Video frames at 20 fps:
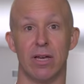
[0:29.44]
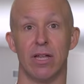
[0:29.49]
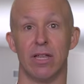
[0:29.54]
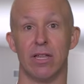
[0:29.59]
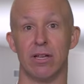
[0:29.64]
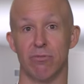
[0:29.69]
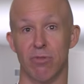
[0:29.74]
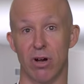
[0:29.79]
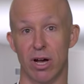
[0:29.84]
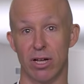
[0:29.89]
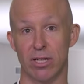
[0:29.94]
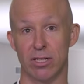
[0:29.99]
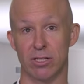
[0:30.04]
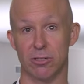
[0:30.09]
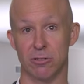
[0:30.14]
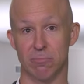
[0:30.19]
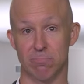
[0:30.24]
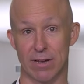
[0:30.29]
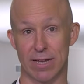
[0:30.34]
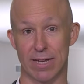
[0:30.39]
The riots
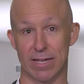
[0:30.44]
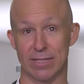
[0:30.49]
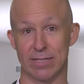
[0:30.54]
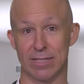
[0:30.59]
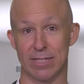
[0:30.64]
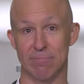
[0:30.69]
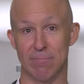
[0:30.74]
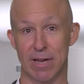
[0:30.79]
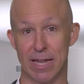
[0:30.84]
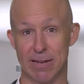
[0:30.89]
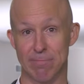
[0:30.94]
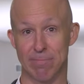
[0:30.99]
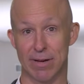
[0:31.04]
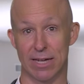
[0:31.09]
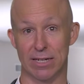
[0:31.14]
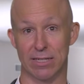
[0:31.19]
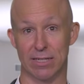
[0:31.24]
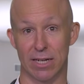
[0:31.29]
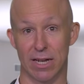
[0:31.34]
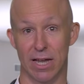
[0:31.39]
took place in many
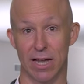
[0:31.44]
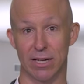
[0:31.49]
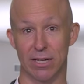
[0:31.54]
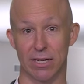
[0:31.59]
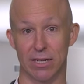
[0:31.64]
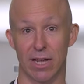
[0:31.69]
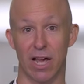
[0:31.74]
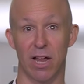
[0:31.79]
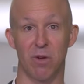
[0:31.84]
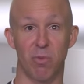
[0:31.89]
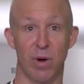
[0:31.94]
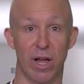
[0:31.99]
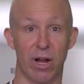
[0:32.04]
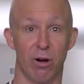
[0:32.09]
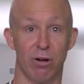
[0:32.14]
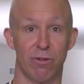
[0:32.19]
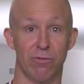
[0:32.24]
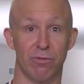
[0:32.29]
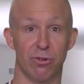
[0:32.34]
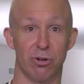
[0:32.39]
parts of London and went
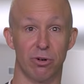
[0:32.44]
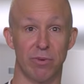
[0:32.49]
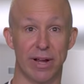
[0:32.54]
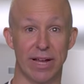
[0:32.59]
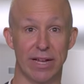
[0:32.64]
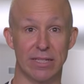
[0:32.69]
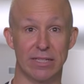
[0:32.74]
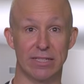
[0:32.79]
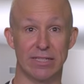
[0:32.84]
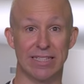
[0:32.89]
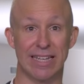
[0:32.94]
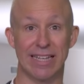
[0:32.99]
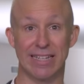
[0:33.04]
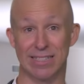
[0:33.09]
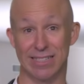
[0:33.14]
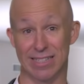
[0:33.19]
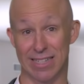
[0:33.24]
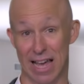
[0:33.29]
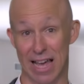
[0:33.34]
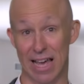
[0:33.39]
on for around 6
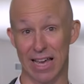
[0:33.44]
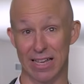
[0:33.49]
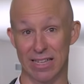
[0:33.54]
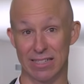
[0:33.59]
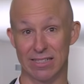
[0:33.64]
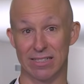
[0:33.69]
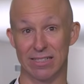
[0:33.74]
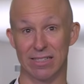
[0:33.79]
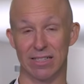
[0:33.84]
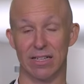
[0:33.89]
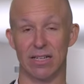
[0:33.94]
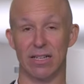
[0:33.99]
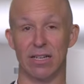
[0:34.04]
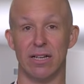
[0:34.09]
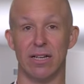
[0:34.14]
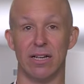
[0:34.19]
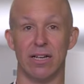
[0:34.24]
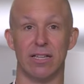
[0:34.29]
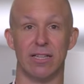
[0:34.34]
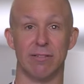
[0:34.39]
days.
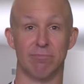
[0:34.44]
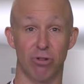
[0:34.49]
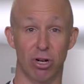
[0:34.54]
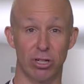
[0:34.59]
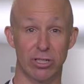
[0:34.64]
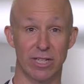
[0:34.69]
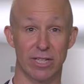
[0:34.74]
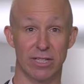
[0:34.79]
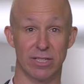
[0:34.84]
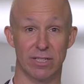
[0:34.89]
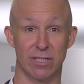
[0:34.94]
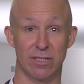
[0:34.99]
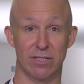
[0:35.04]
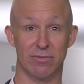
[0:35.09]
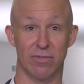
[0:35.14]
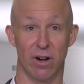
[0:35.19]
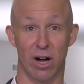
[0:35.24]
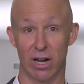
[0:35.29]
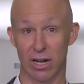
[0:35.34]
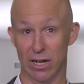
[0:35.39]
The protesters
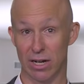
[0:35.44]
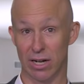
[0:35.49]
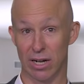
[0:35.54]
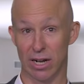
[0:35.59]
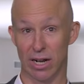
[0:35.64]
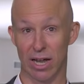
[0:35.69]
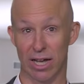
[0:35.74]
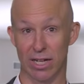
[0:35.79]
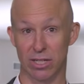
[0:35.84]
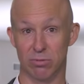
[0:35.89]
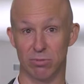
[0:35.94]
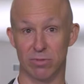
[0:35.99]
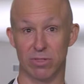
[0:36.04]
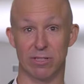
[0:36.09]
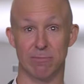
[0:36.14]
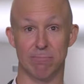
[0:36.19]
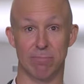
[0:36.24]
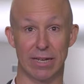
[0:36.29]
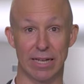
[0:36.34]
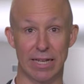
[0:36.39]
violently clashed with
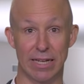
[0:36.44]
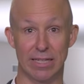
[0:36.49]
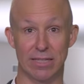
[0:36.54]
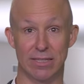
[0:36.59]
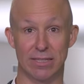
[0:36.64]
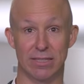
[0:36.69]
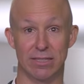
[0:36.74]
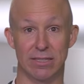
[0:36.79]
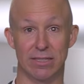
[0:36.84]
the police.